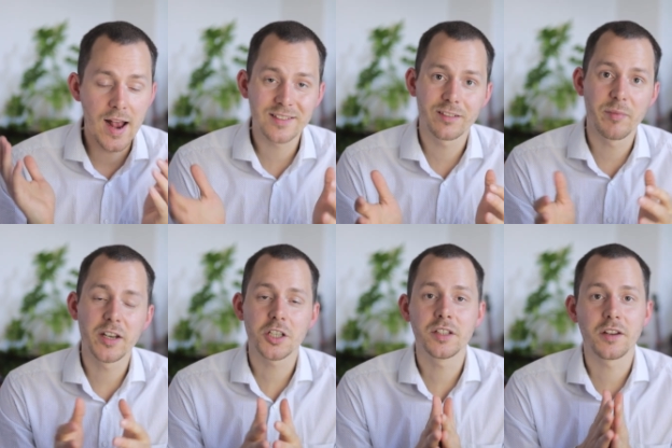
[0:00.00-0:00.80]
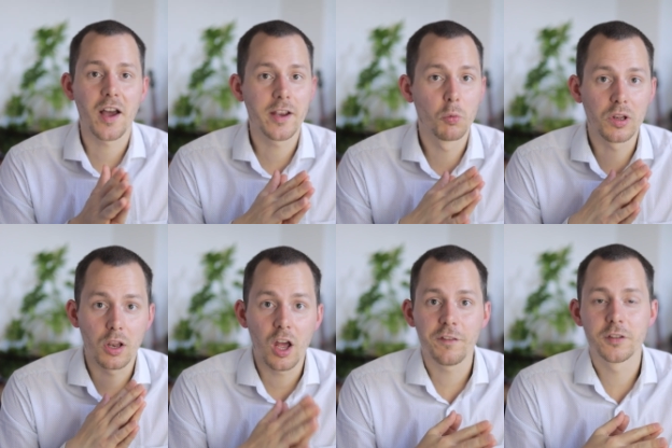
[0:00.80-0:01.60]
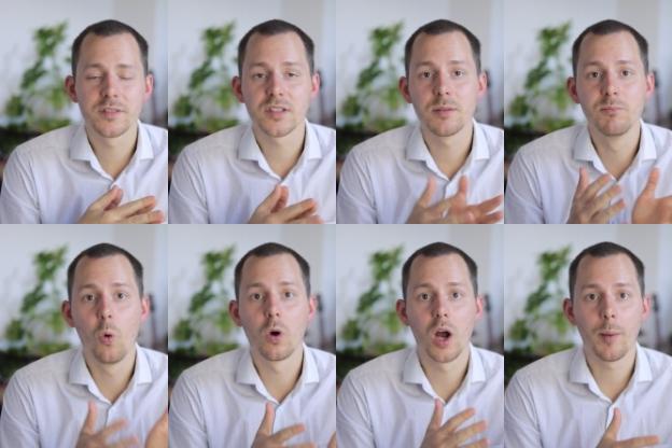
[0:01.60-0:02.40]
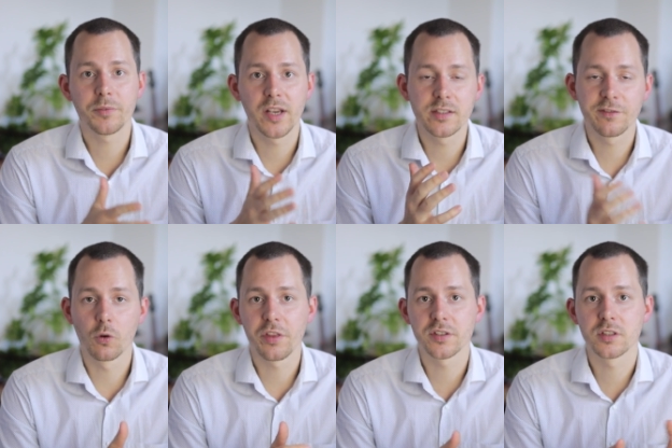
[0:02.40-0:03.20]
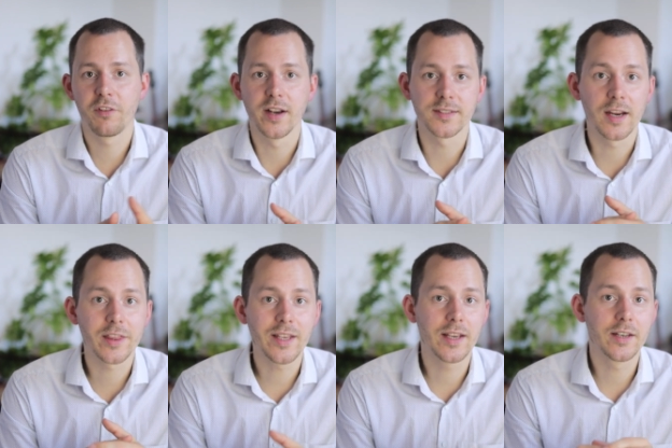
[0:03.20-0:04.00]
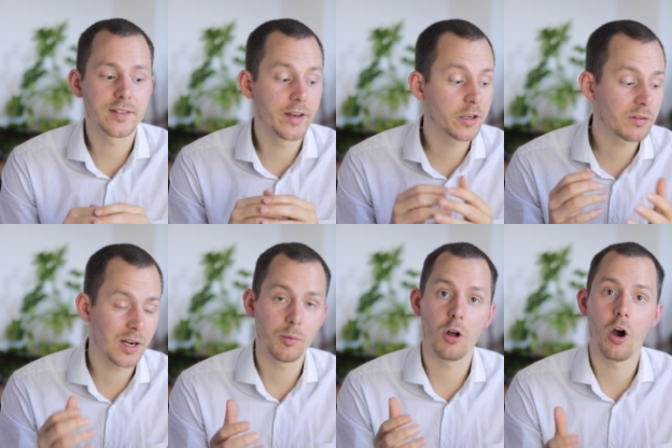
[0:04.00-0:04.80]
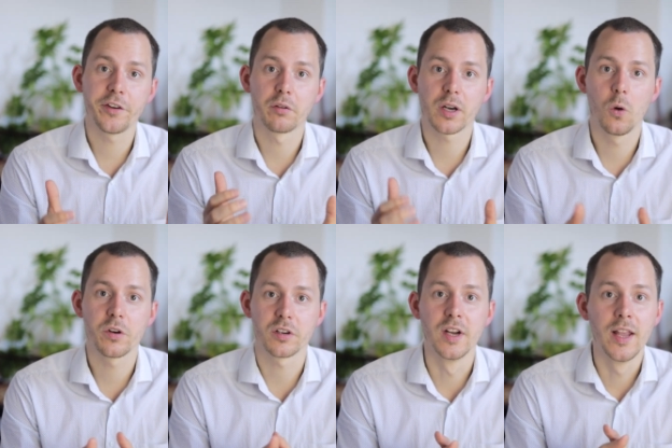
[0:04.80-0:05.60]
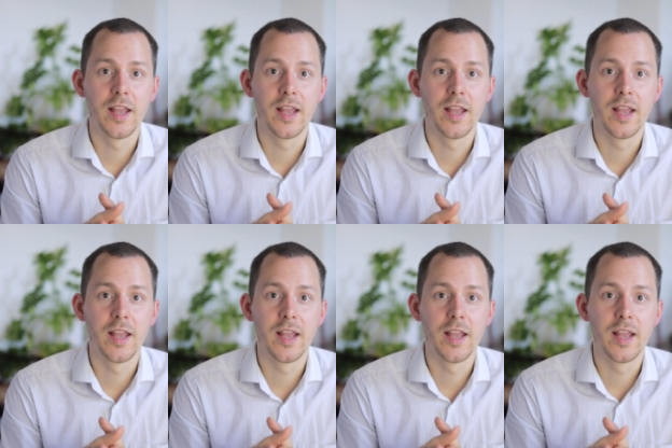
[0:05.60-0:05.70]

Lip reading: As I've mentioned, I would love to see more updates for this device. I think it is an incredible audio recorder,